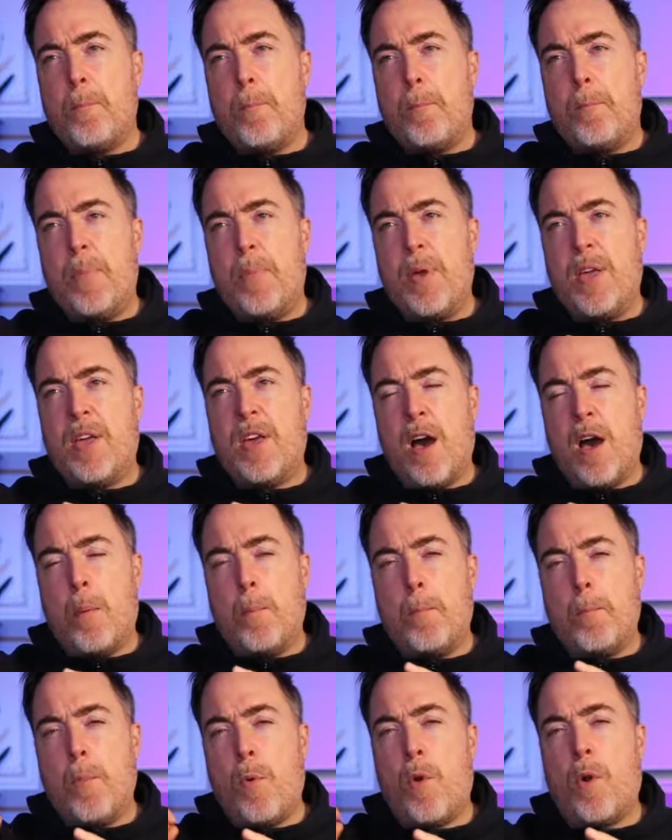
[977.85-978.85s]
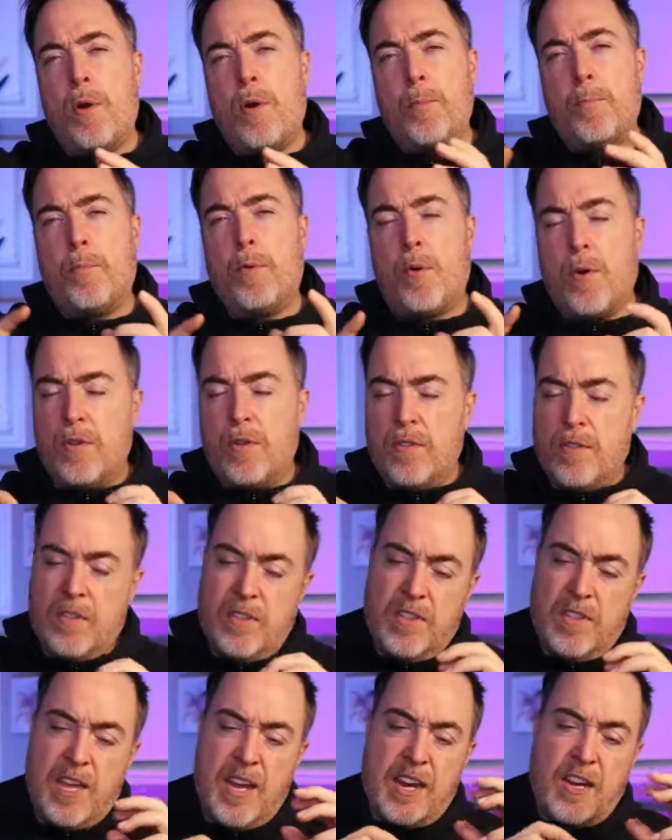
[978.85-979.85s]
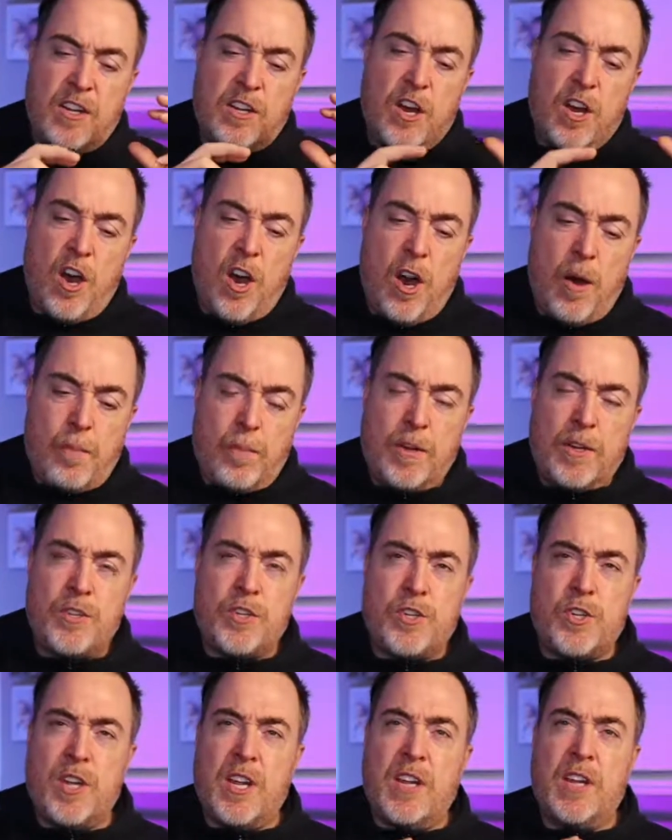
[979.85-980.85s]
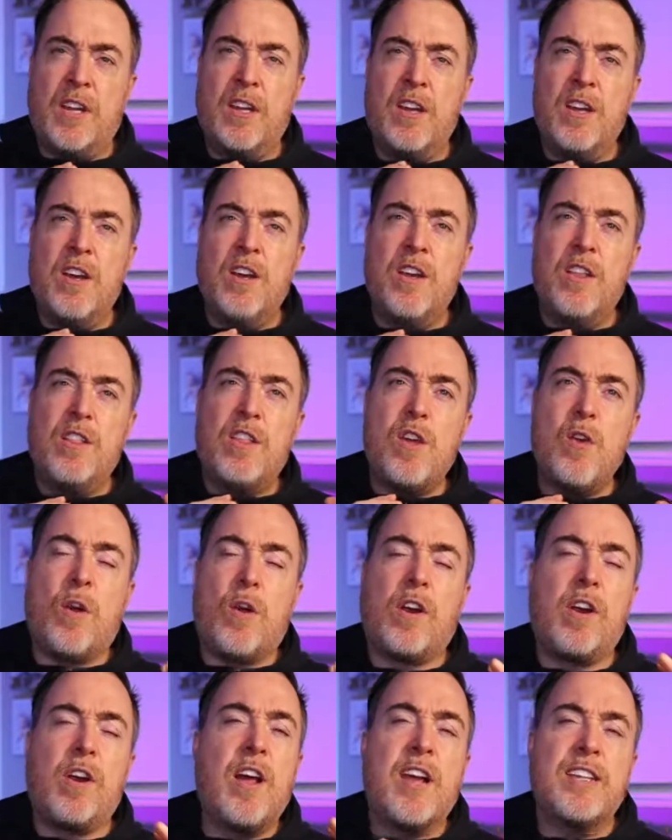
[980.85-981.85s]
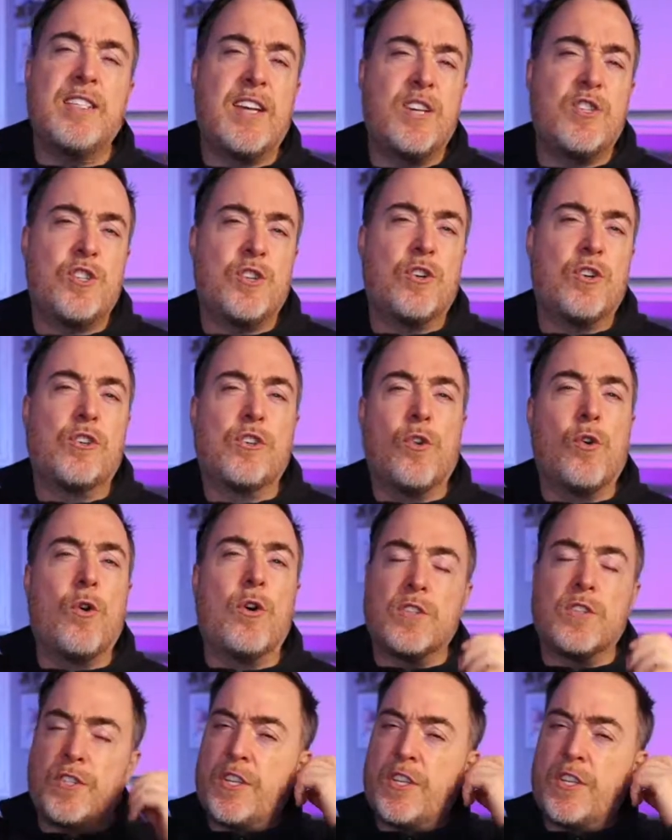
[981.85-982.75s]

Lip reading: become more important than accomplishing the organizational goals.